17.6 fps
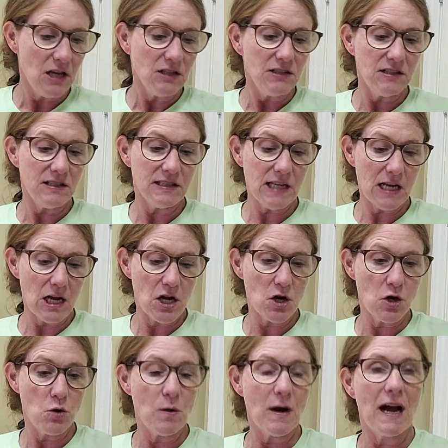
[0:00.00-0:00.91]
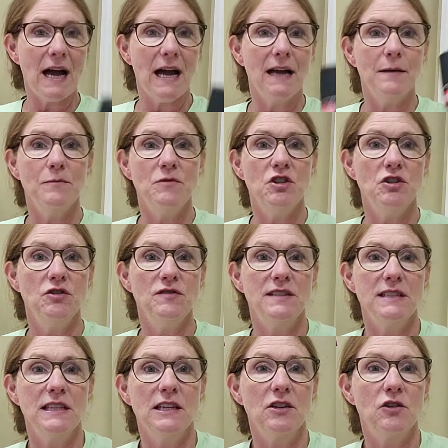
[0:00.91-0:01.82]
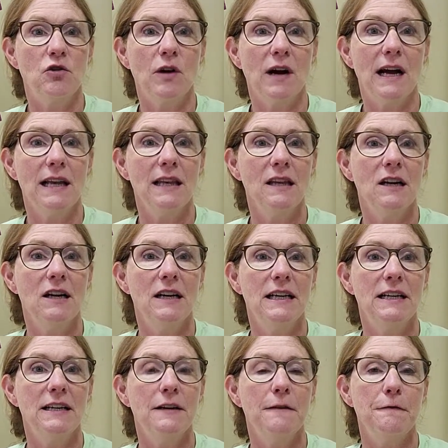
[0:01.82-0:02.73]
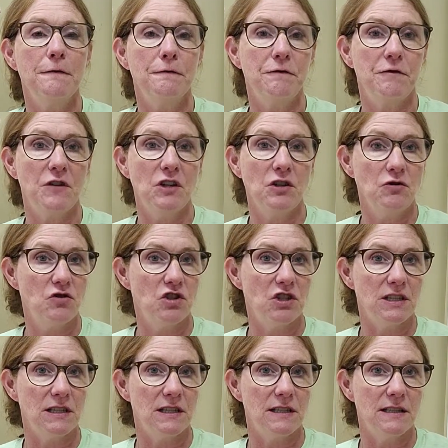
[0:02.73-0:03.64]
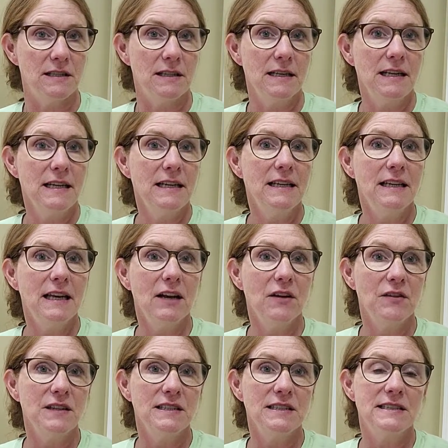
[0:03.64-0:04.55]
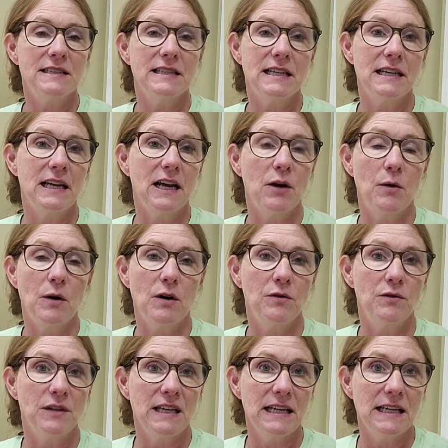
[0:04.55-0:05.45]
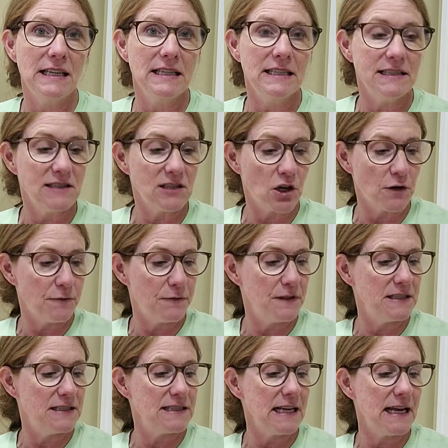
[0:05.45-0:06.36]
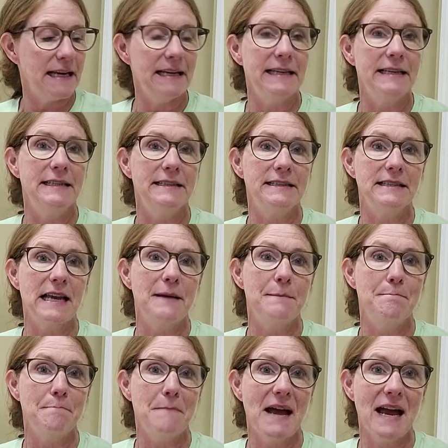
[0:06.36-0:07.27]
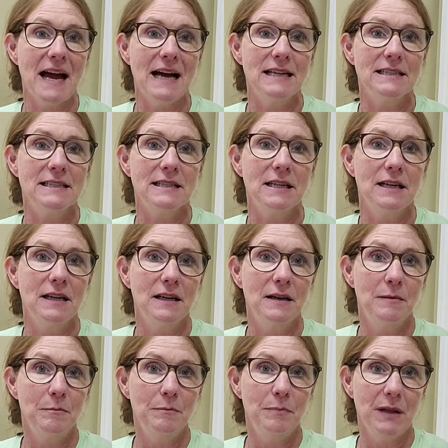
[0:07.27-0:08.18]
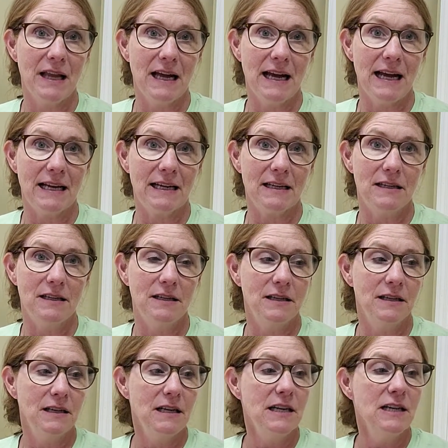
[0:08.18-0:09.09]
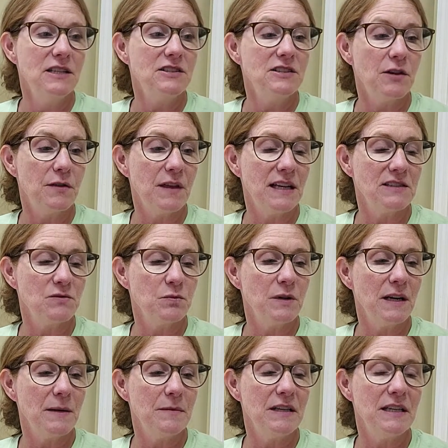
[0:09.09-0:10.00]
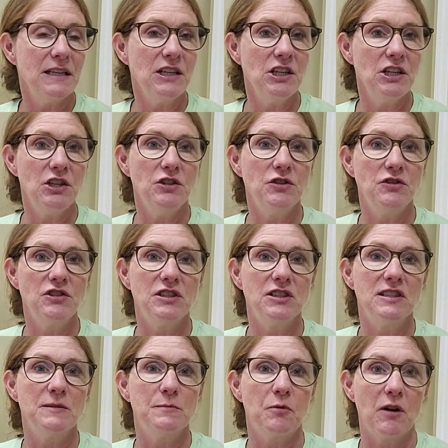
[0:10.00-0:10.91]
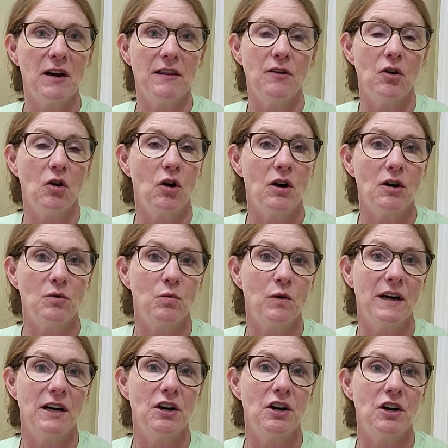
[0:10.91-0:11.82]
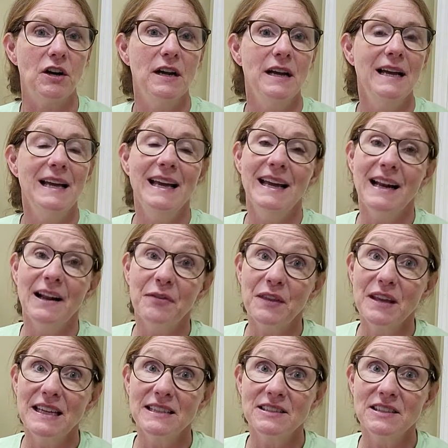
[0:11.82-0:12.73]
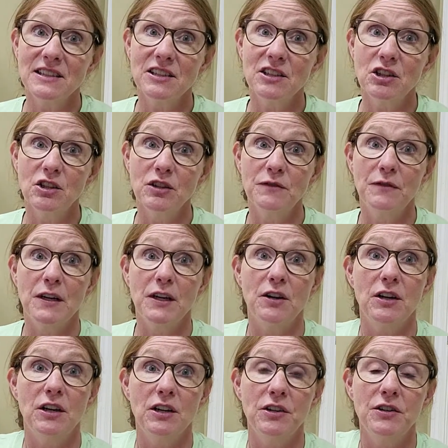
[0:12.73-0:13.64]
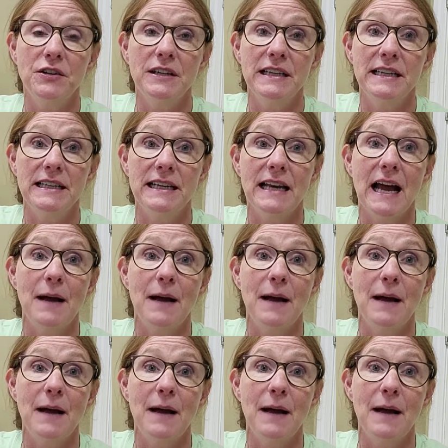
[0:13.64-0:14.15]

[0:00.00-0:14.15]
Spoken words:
So I am using Krylon Fusion. Now this can go on any surface, and it is a matte black. So that's what I'm going to use to spray the hardware. And I think it's going to look very good.